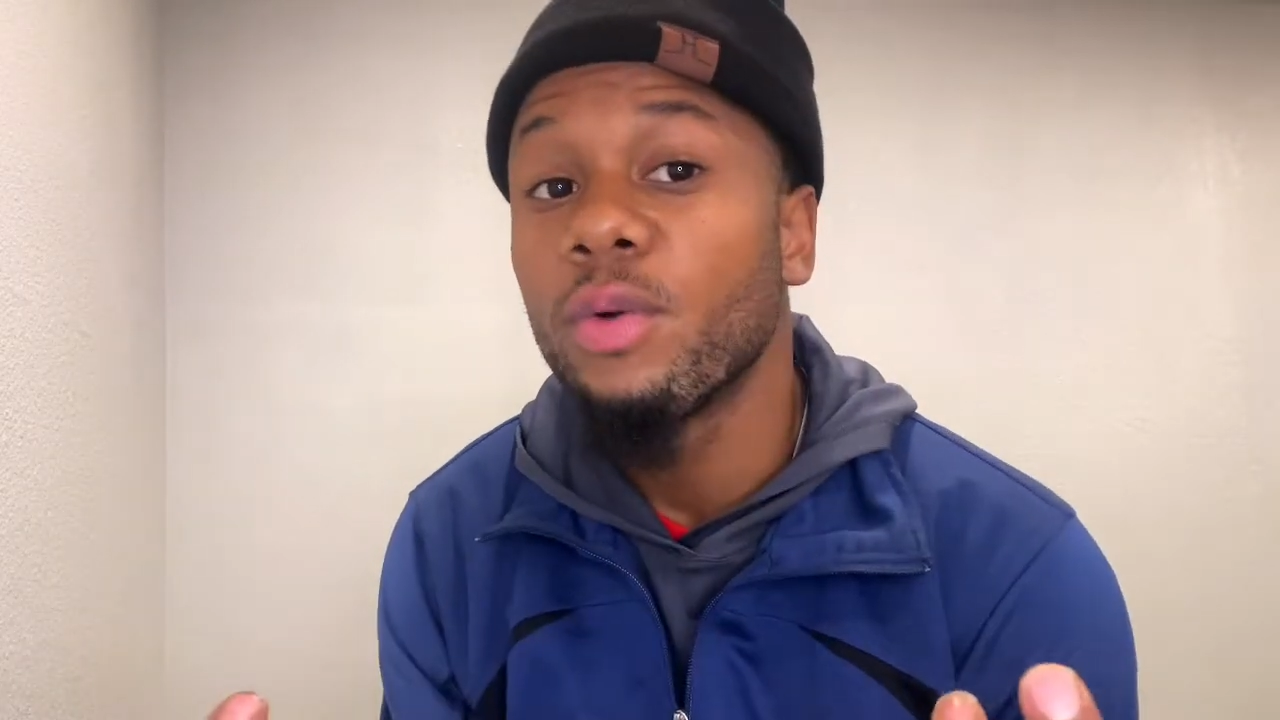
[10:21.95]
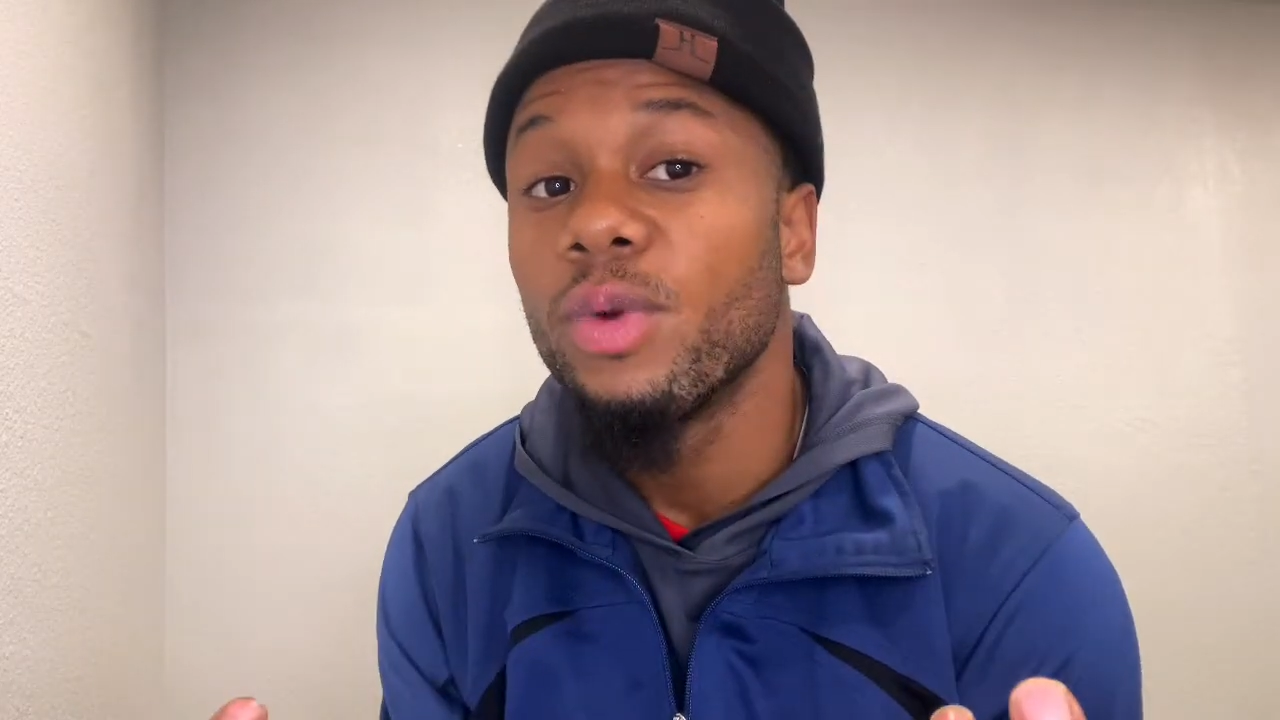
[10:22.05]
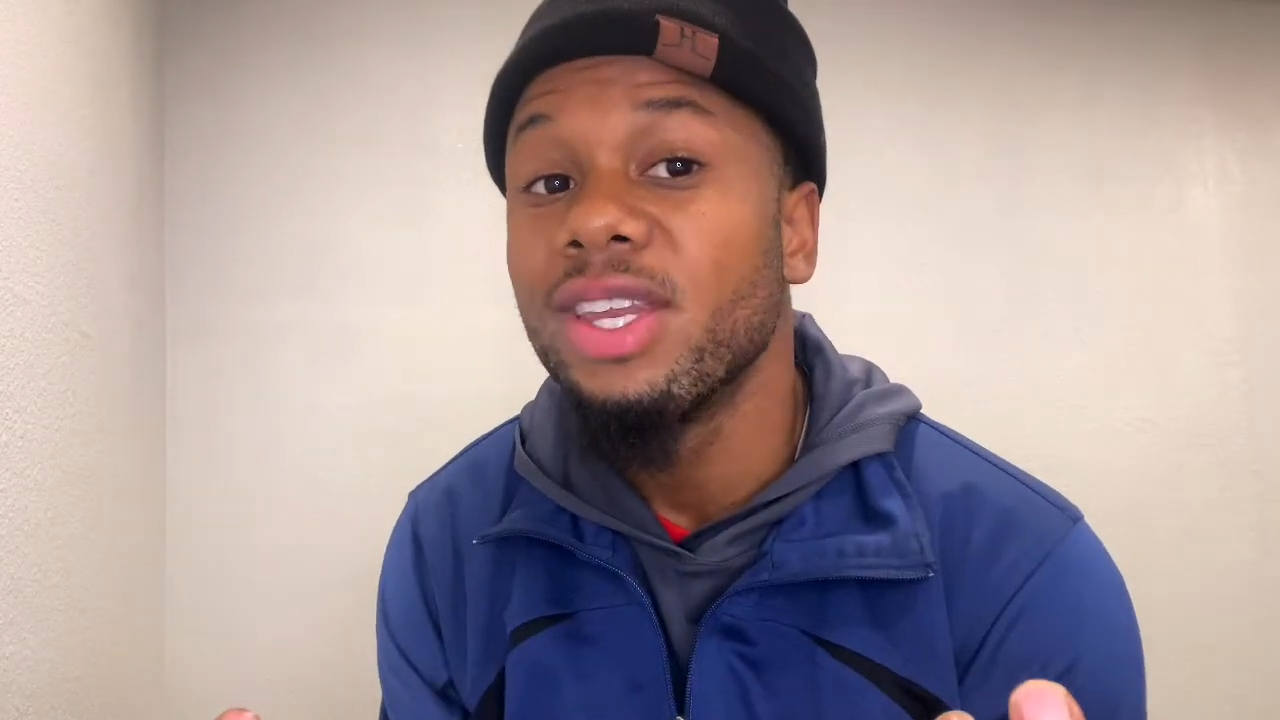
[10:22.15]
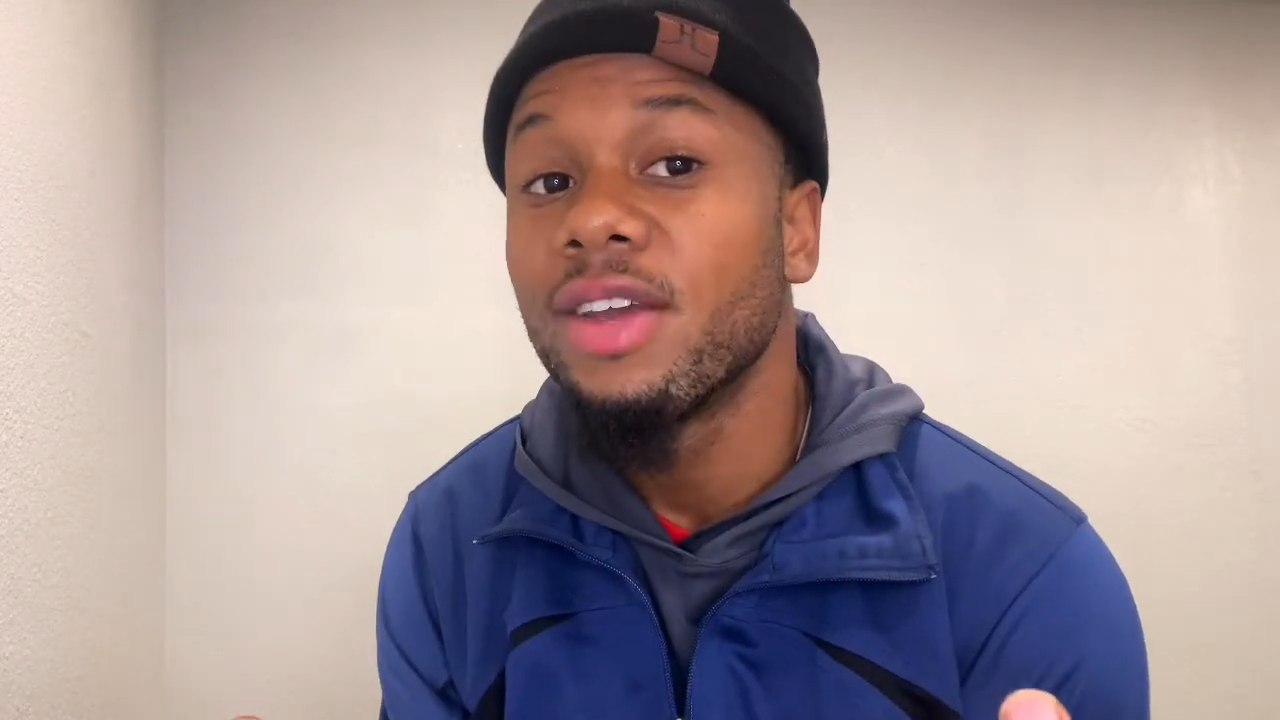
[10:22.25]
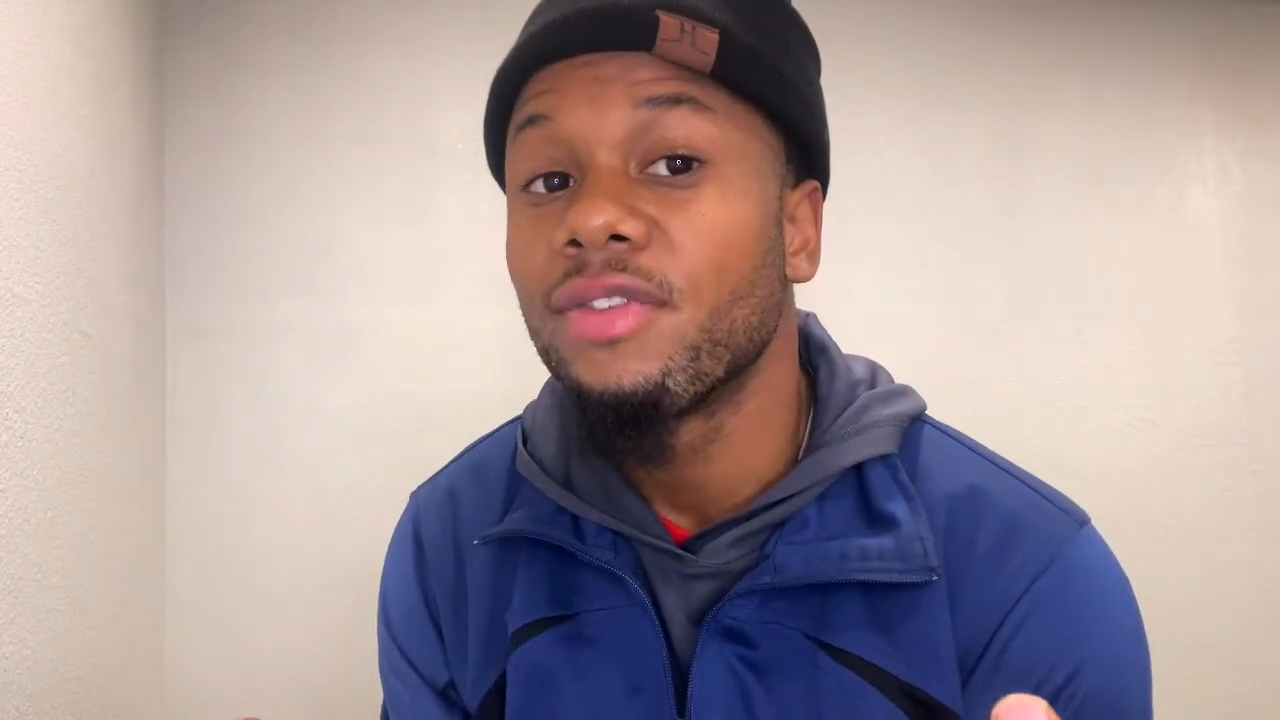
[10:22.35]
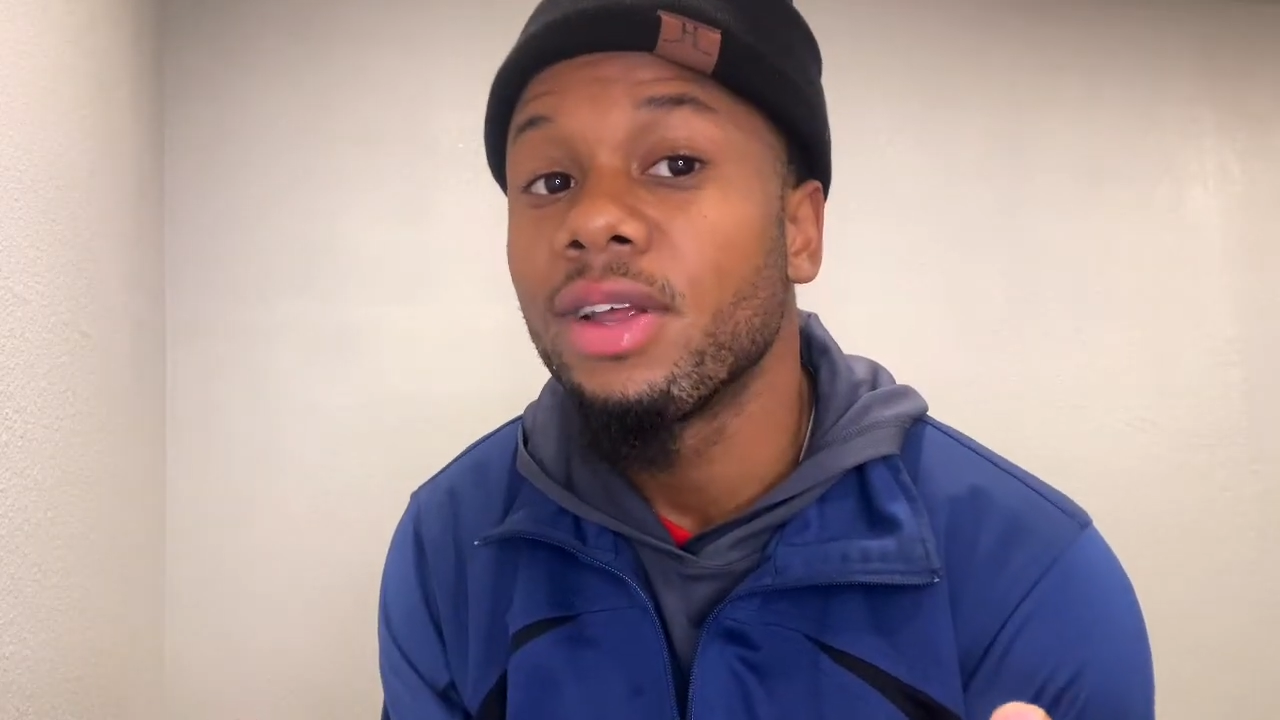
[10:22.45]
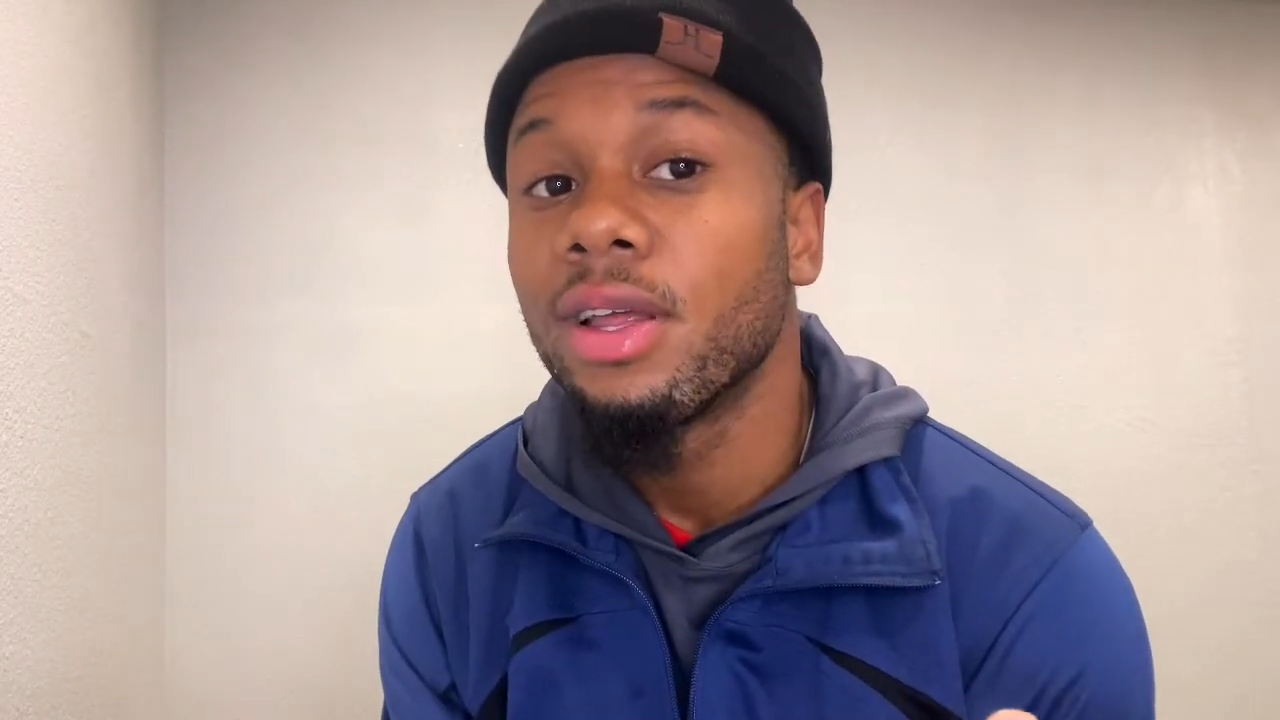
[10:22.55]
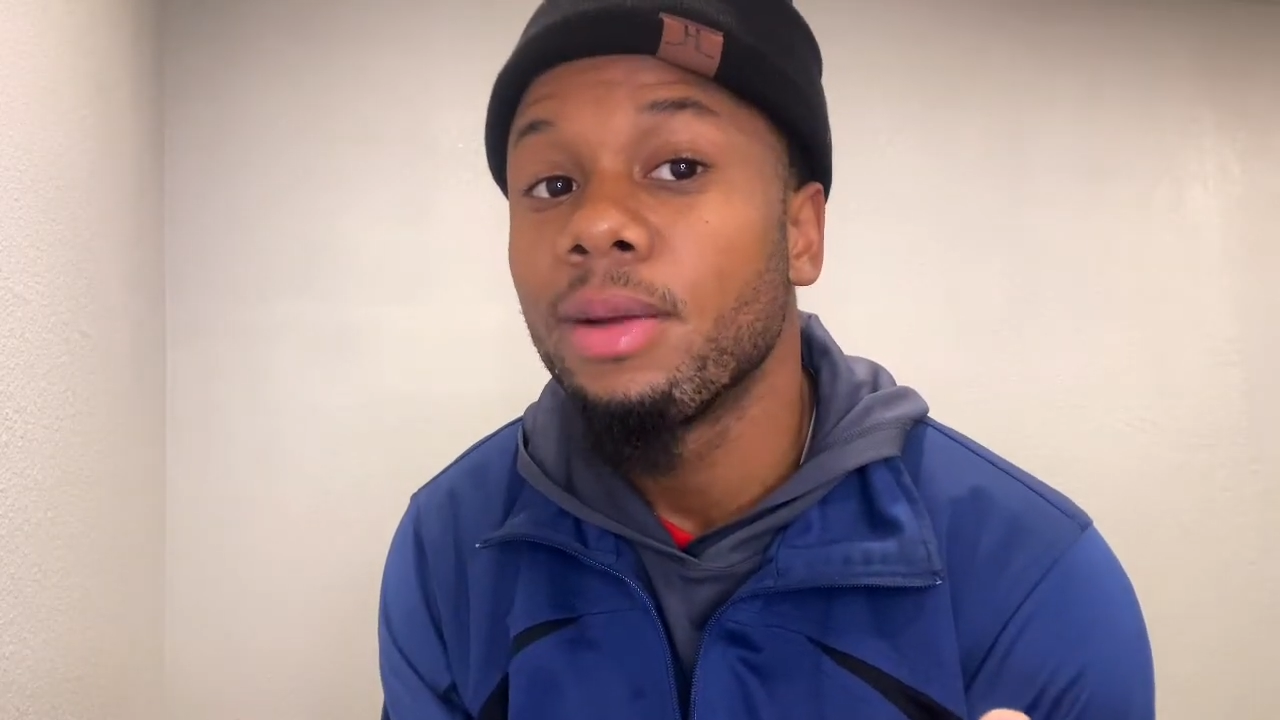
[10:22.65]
we different.